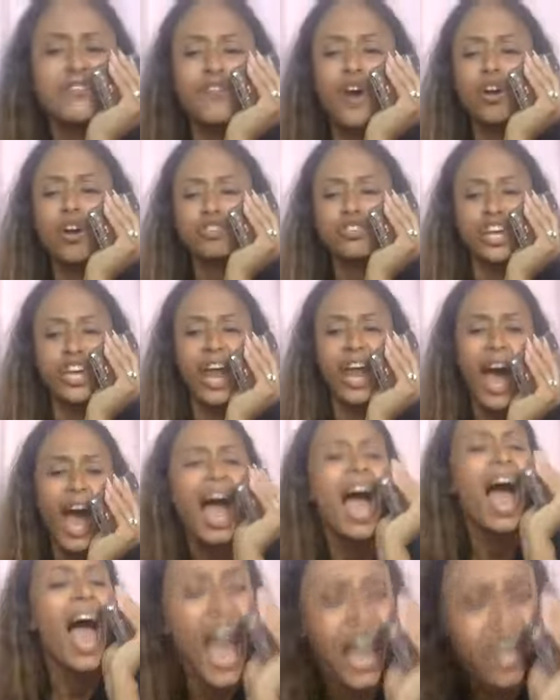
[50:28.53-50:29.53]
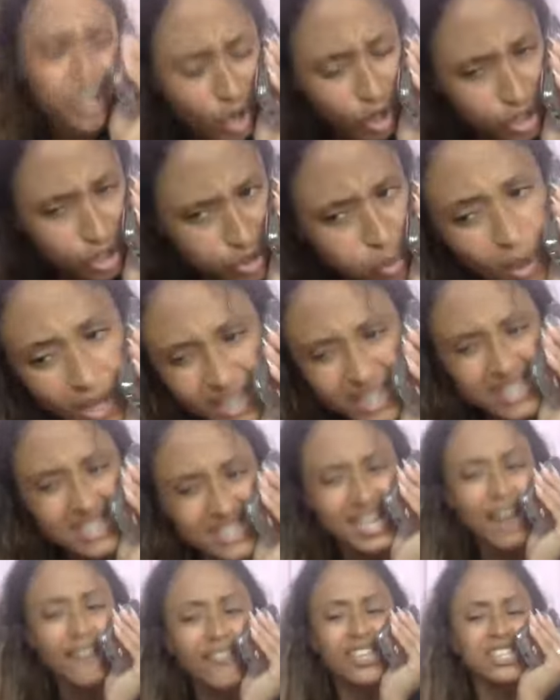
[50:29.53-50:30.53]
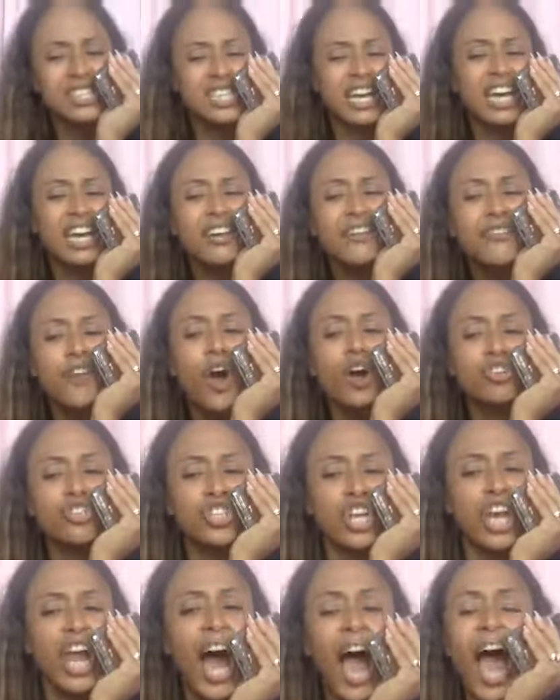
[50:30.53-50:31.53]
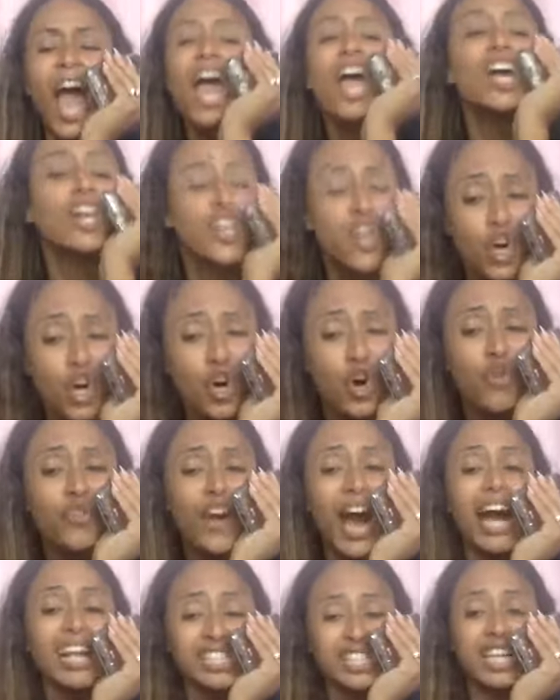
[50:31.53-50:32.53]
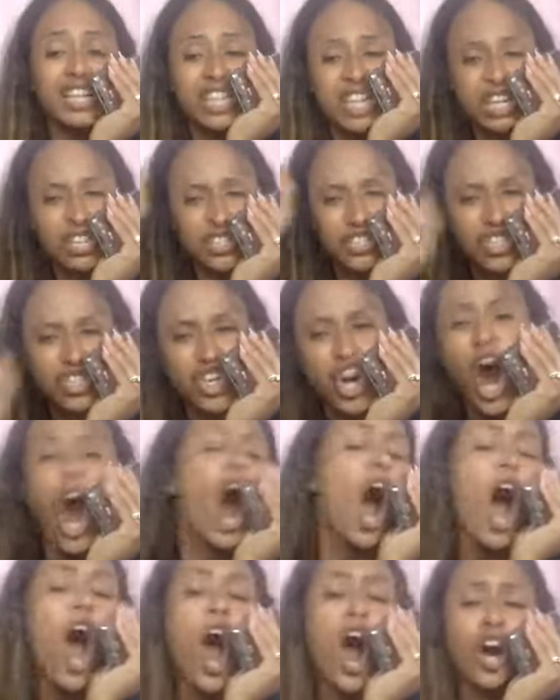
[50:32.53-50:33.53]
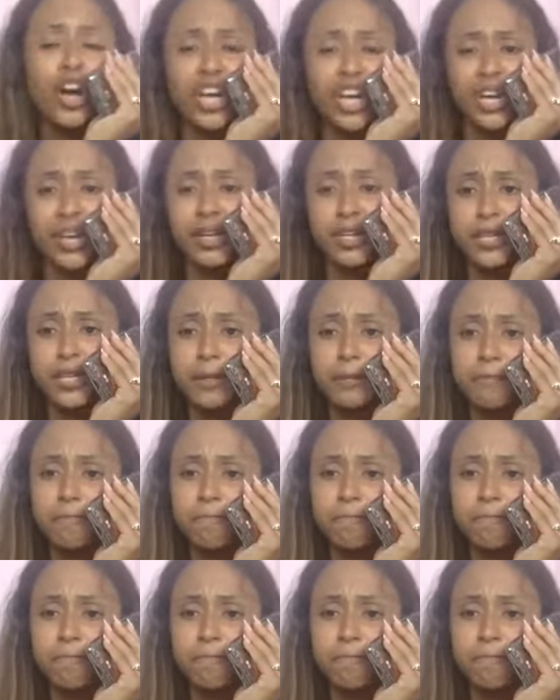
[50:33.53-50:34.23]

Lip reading: version, and your 2017 version. You've got to discard it.